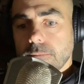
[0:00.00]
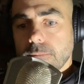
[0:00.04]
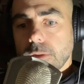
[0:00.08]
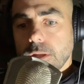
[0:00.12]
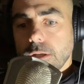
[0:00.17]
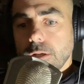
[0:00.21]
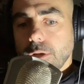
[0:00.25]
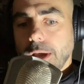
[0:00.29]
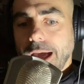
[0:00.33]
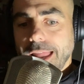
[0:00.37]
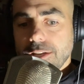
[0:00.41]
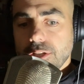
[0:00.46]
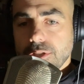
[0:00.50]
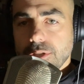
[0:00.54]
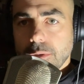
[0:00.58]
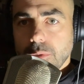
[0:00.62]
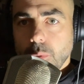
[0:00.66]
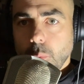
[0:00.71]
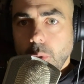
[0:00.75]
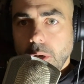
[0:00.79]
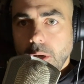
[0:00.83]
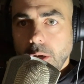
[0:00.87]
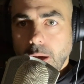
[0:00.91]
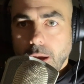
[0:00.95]
You got to do the
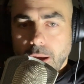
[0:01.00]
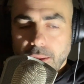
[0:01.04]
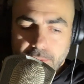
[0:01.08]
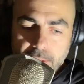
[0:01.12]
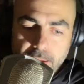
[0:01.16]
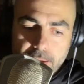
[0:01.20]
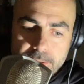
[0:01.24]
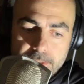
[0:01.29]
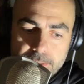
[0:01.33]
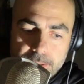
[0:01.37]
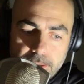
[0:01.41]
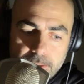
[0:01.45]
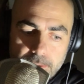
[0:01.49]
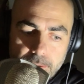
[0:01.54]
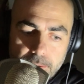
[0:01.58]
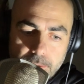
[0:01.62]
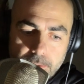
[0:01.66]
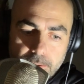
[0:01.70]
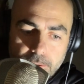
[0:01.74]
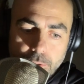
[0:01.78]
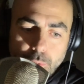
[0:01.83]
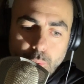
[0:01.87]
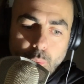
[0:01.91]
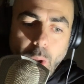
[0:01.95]
work on this.
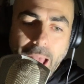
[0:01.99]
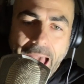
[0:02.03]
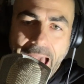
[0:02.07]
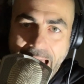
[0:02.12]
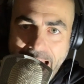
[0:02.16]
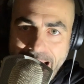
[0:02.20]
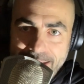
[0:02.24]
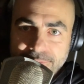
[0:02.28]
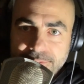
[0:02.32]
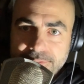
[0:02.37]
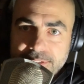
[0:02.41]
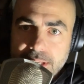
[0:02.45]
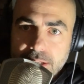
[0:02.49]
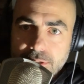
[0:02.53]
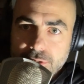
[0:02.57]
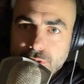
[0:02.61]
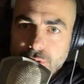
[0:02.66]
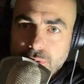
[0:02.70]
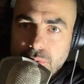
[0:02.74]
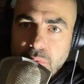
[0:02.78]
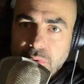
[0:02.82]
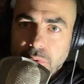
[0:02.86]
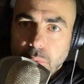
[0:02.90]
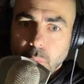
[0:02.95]
You have to
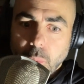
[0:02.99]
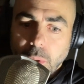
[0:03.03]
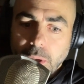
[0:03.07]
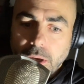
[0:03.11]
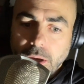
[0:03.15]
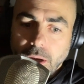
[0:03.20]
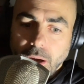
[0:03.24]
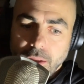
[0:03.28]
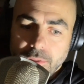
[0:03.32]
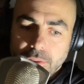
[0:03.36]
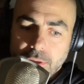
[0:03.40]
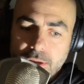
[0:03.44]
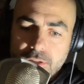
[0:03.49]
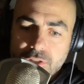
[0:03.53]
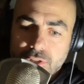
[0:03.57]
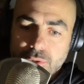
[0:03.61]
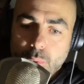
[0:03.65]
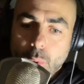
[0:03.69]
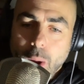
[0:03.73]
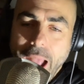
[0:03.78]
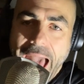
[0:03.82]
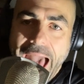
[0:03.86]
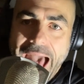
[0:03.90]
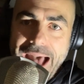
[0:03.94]
do the work on this.
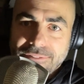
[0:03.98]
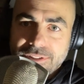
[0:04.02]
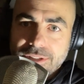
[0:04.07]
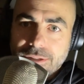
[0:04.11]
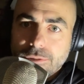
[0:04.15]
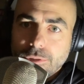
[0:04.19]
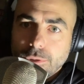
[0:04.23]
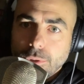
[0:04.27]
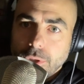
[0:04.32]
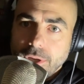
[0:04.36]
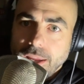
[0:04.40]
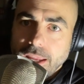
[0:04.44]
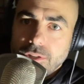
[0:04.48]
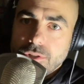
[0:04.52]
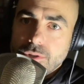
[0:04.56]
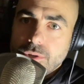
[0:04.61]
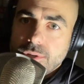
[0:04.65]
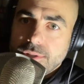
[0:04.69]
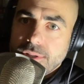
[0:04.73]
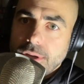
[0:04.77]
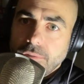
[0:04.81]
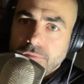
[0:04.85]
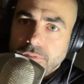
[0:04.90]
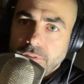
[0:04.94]
You have to look at
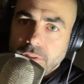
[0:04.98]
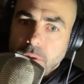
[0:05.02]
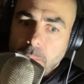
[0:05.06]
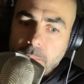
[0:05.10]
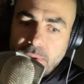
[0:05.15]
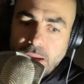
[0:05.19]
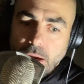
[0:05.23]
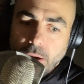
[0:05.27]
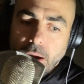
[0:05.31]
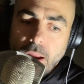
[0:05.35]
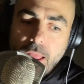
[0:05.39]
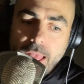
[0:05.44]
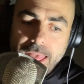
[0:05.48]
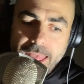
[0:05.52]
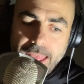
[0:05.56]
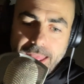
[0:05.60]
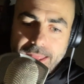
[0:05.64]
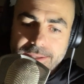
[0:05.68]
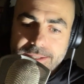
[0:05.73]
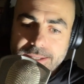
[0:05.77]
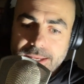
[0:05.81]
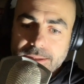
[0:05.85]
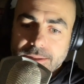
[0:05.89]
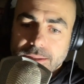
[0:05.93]
yourself in the mirror
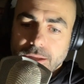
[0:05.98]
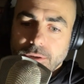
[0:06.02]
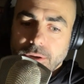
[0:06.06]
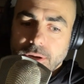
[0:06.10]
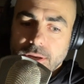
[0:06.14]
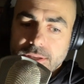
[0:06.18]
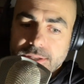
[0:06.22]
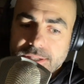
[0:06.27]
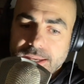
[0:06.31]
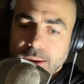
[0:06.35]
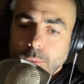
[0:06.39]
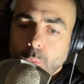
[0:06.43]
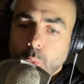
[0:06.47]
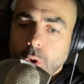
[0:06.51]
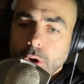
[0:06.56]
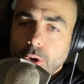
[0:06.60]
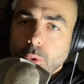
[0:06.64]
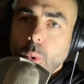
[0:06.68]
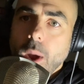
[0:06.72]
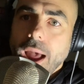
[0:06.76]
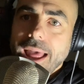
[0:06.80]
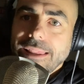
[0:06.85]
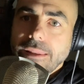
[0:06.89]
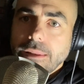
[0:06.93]
and sit there and say, what
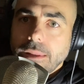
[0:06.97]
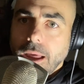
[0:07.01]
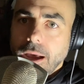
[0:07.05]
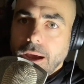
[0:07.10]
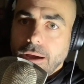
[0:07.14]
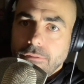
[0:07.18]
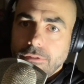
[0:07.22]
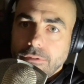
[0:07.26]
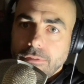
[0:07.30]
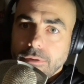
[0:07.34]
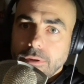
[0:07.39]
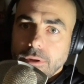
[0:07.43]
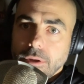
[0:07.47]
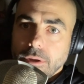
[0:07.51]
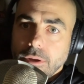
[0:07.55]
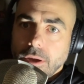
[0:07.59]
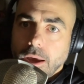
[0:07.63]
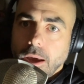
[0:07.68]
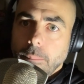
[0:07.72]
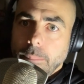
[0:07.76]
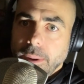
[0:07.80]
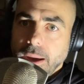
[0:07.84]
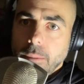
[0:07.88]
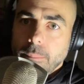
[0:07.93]
do I love
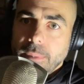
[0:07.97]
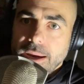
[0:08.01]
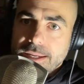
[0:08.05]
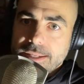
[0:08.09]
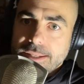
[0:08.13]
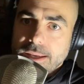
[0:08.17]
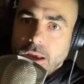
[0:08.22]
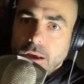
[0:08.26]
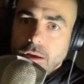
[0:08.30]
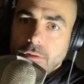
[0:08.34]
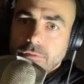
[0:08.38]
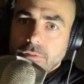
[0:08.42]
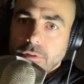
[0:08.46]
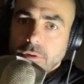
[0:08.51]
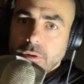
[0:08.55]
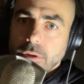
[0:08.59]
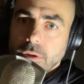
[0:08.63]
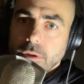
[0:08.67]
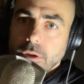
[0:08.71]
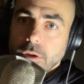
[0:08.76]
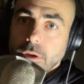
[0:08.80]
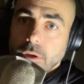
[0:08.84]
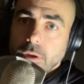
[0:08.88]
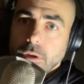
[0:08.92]
about myself?
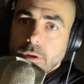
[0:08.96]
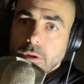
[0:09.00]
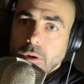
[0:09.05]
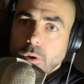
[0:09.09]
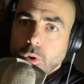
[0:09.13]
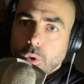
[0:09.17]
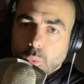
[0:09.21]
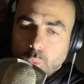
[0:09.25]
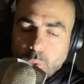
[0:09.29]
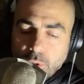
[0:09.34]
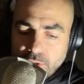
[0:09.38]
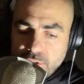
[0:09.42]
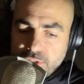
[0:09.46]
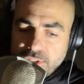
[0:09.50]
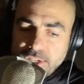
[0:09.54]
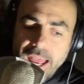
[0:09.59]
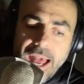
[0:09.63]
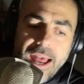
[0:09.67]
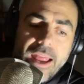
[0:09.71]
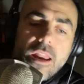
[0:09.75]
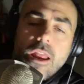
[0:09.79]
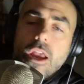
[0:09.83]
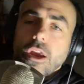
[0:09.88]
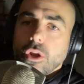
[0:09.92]
Or worse
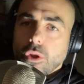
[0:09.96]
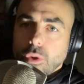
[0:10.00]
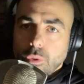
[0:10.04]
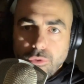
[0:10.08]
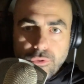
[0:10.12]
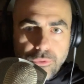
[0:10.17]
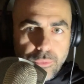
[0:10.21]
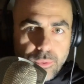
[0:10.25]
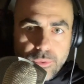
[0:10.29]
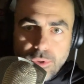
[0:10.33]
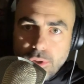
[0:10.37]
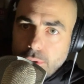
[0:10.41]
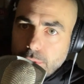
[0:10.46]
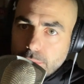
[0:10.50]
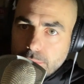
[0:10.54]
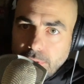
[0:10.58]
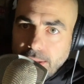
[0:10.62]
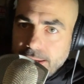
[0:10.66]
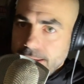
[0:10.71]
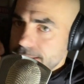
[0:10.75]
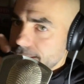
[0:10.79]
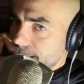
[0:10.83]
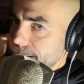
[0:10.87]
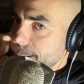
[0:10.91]
yet, go through your
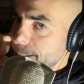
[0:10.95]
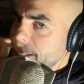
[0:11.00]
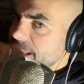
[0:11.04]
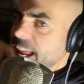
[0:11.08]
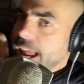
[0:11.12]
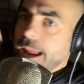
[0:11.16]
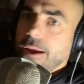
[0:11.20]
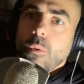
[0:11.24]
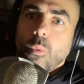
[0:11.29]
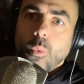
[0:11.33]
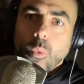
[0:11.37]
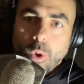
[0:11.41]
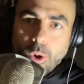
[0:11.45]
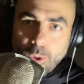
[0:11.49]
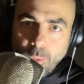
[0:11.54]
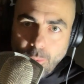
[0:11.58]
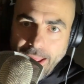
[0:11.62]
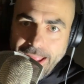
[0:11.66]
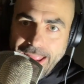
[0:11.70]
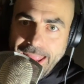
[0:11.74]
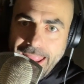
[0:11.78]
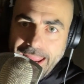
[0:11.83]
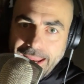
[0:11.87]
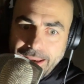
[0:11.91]
list and say, what do
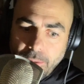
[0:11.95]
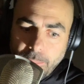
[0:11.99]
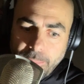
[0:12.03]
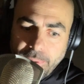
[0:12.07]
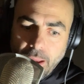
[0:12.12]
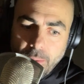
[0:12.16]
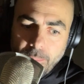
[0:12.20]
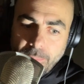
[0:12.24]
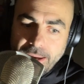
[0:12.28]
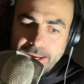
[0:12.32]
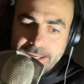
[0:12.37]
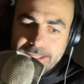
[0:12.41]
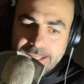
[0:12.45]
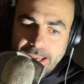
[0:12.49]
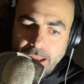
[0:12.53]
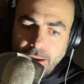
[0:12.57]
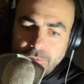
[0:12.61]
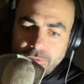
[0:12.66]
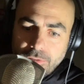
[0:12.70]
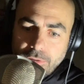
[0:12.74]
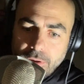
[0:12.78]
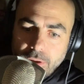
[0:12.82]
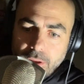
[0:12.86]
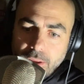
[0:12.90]
I hate about
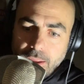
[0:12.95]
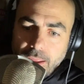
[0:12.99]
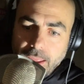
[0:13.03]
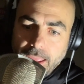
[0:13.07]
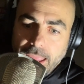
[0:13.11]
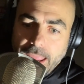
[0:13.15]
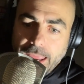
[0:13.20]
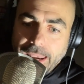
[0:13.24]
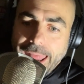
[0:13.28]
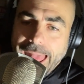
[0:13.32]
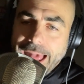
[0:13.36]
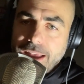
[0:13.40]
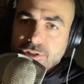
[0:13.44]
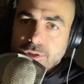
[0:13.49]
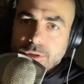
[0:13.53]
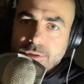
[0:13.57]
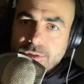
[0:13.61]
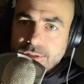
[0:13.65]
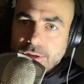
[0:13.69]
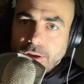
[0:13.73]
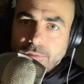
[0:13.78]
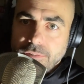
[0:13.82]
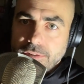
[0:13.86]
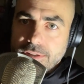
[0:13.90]
myself? And ask
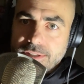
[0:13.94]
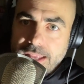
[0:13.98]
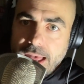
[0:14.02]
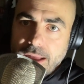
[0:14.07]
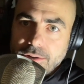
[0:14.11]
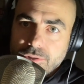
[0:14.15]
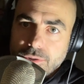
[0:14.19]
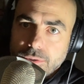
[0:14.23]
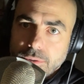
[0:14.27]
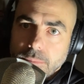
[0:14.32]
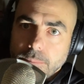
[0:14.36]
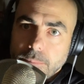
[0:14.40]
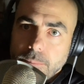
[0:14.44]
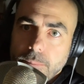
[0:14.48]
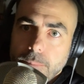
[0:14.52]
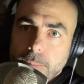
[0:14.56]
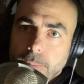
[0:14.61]
yourself, is that true?